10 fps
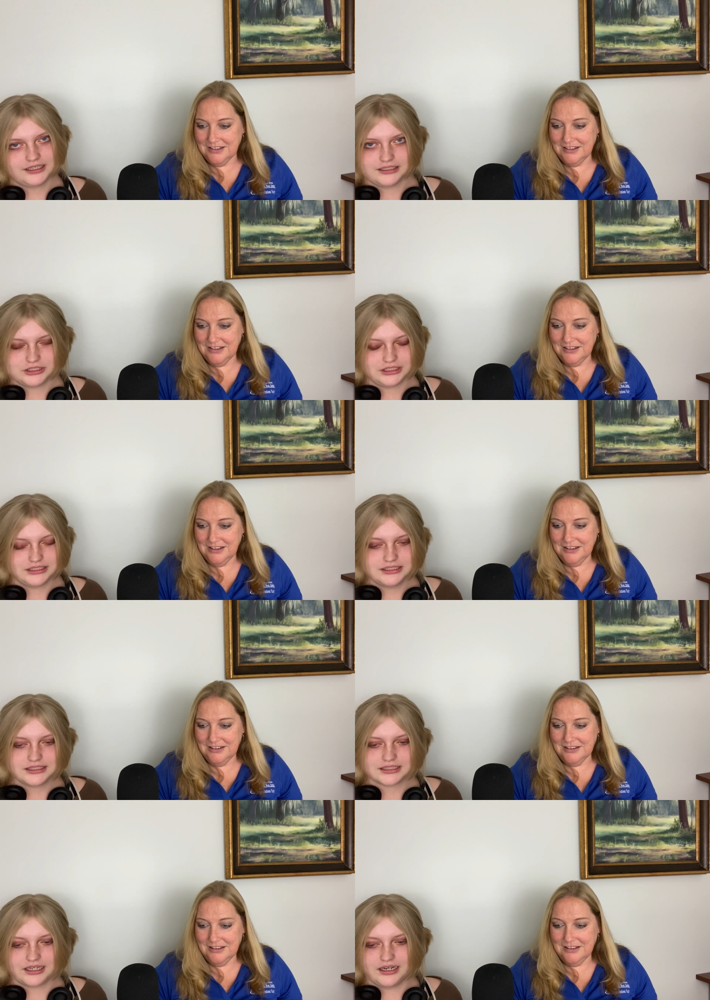
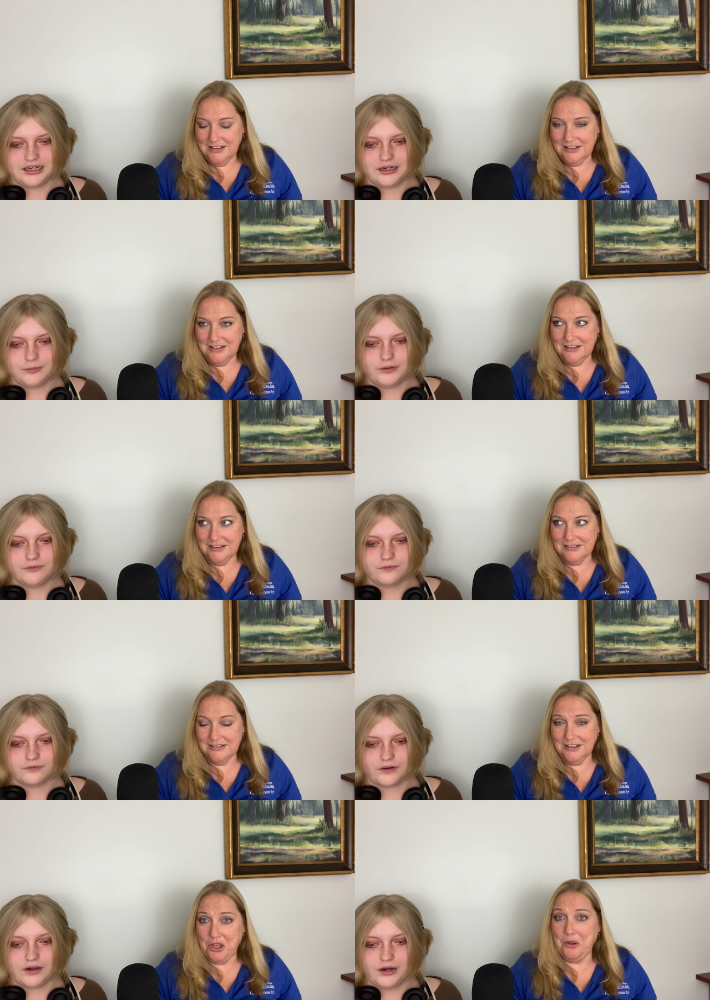Speaker 1: auditions um,
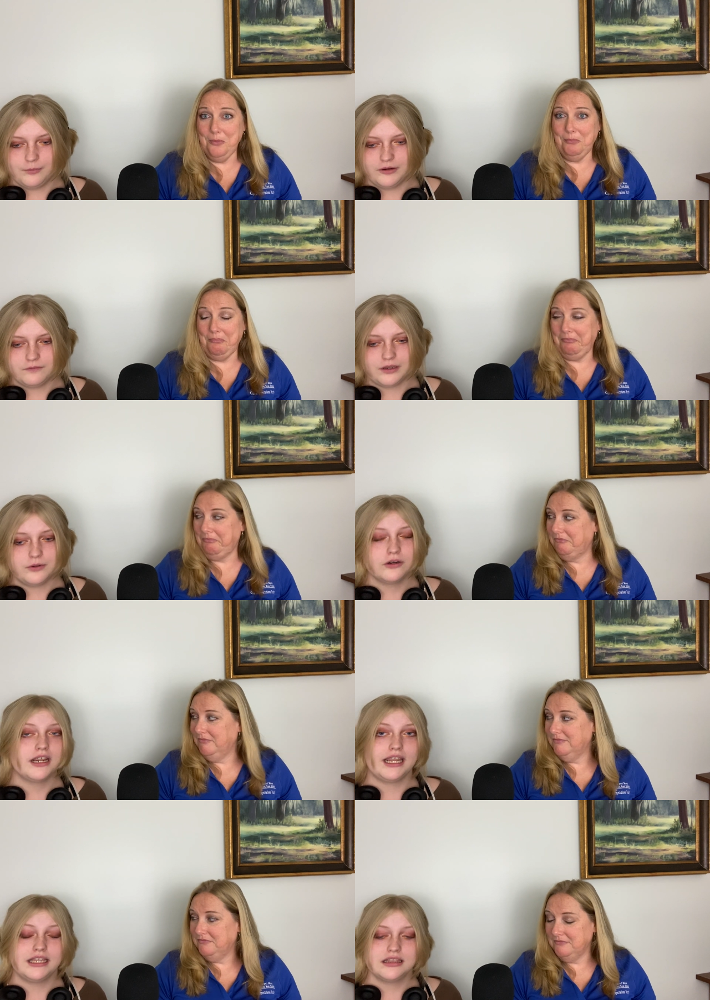from mm-hmm. February
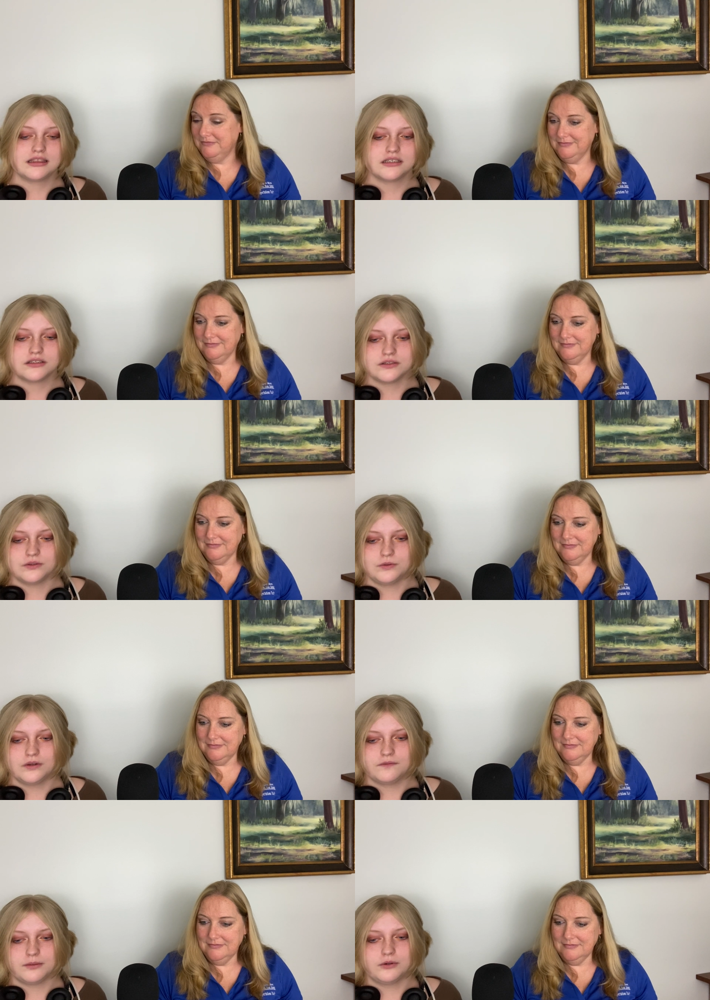8th to
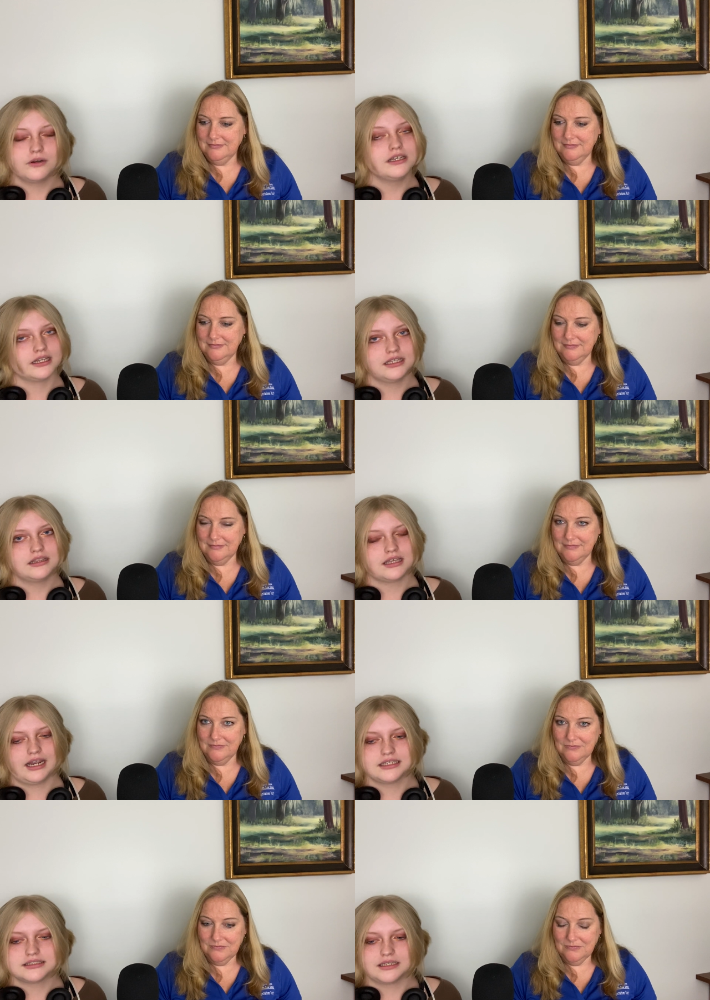February 9th
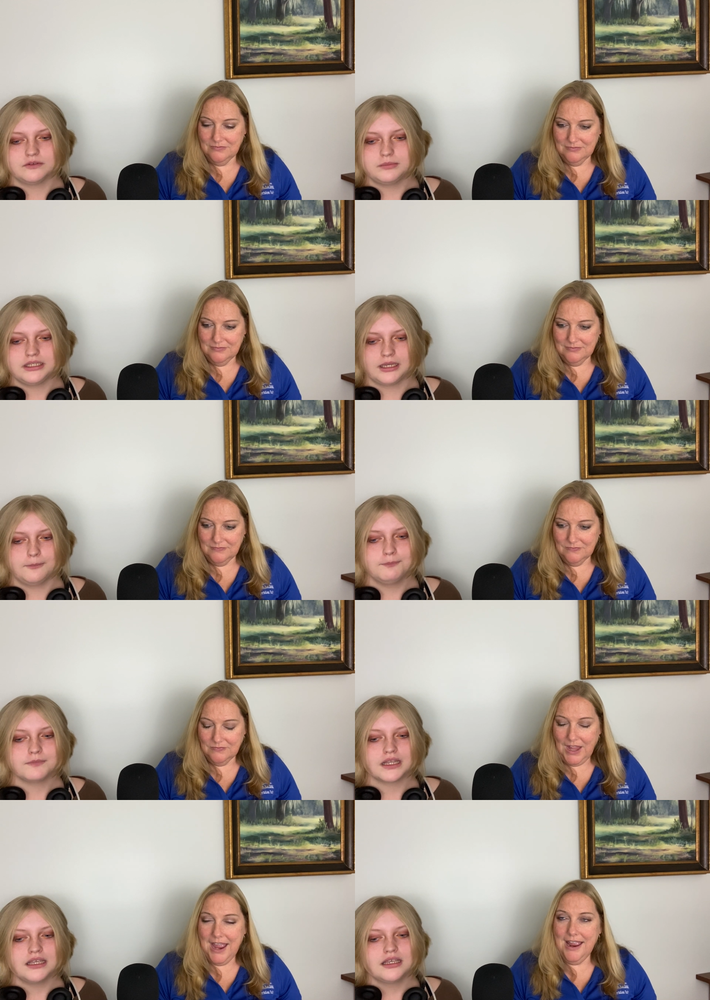at 7 p.m.
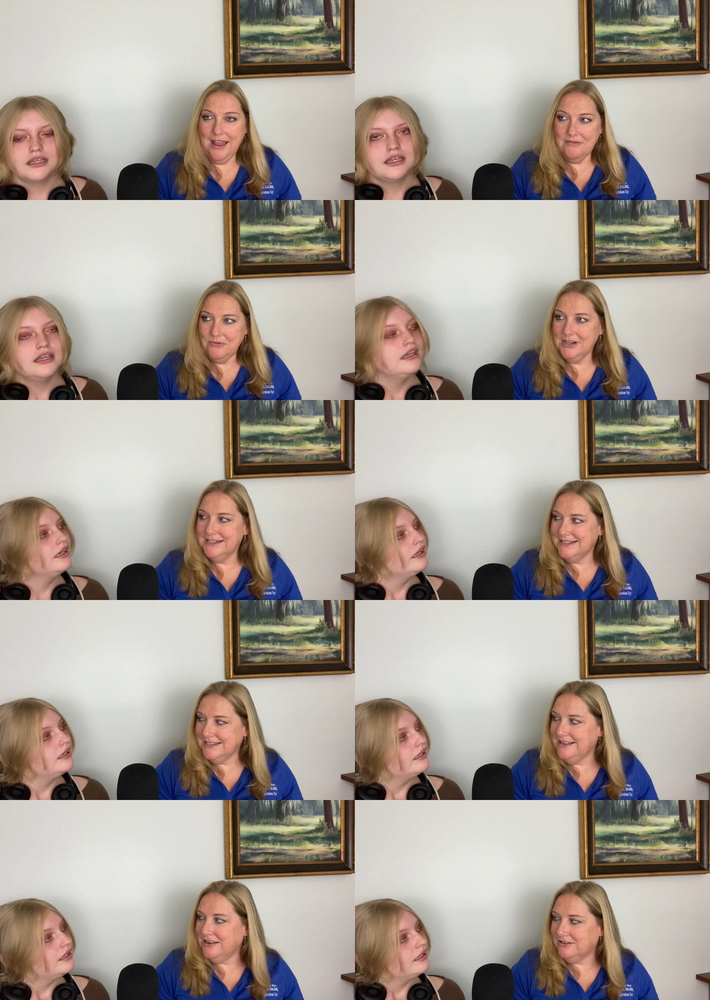
Speaker 2: I have wanted to
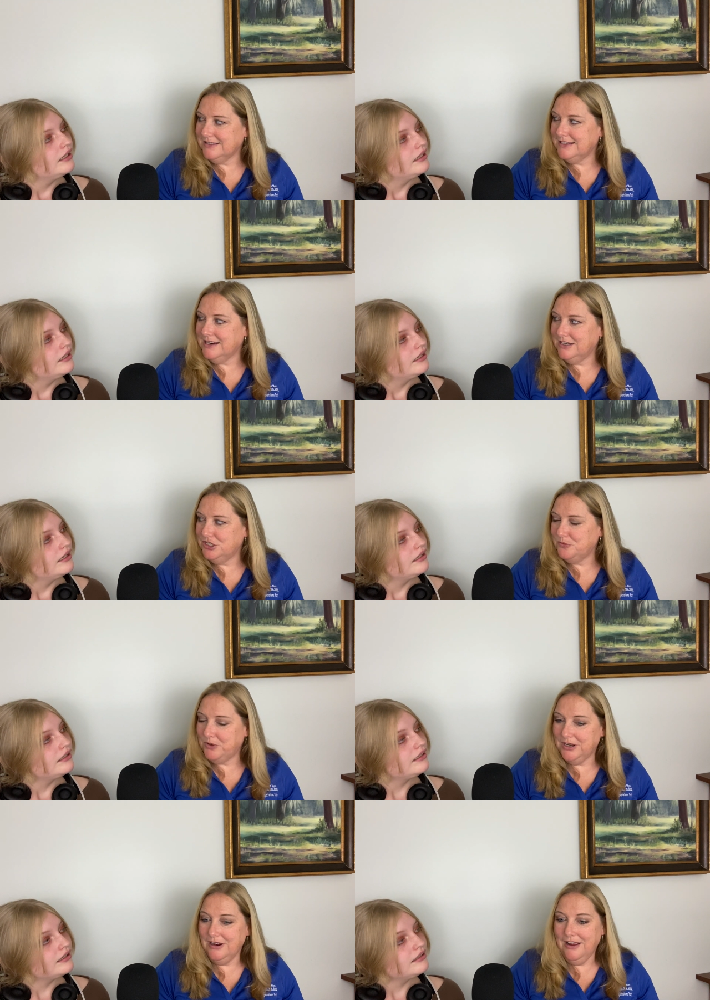see that on stage, but
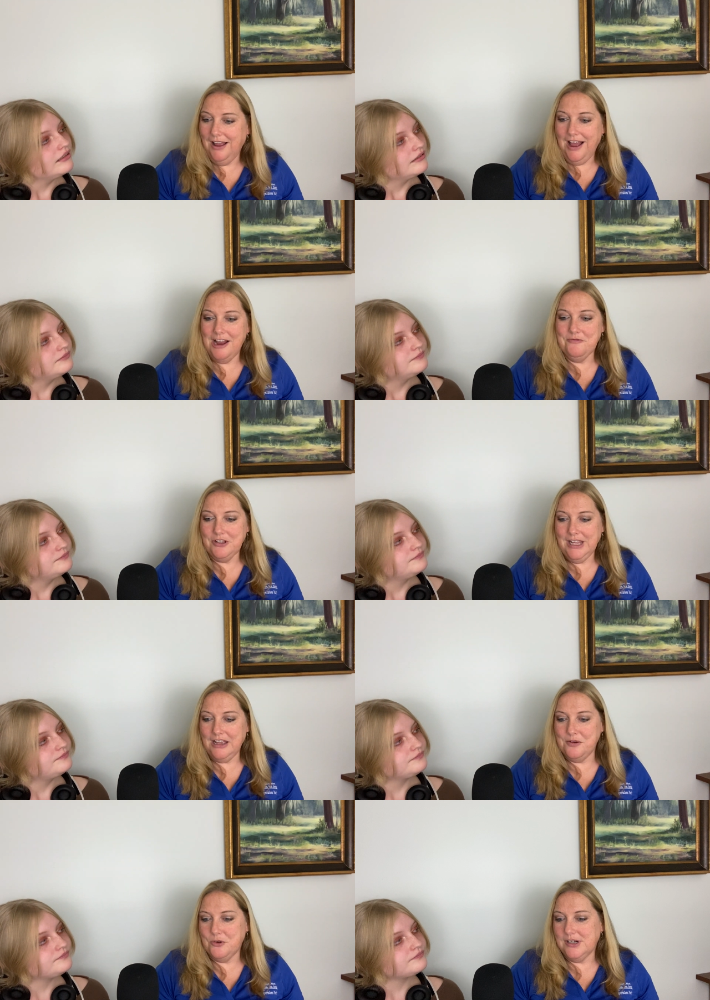yeah. I'm really
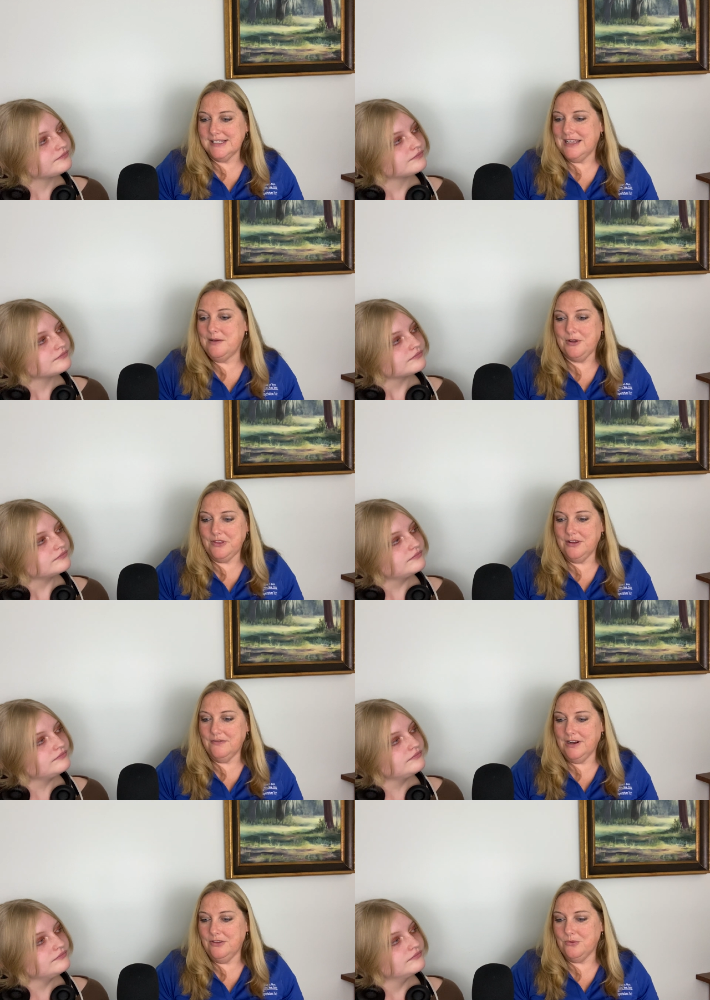kind of more excited about the
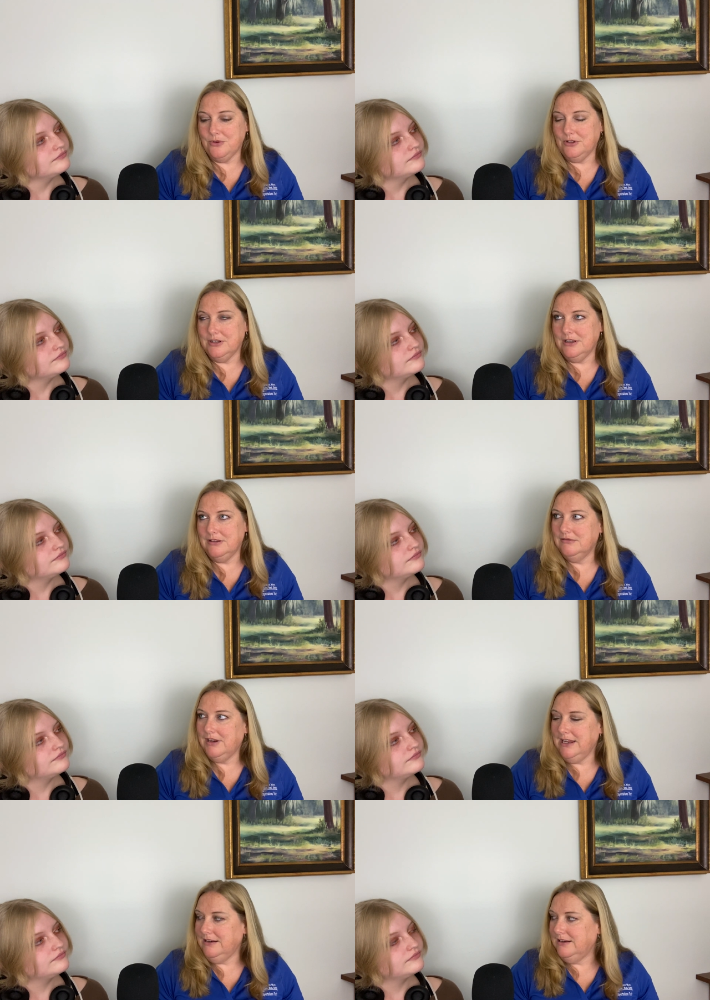Around the World in
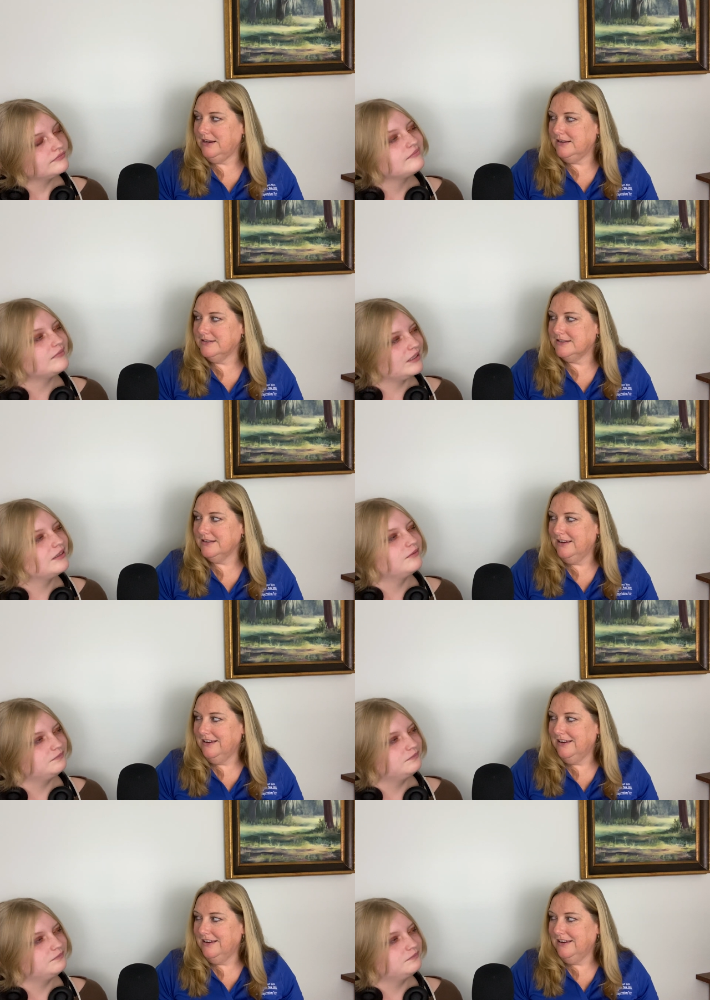80 Days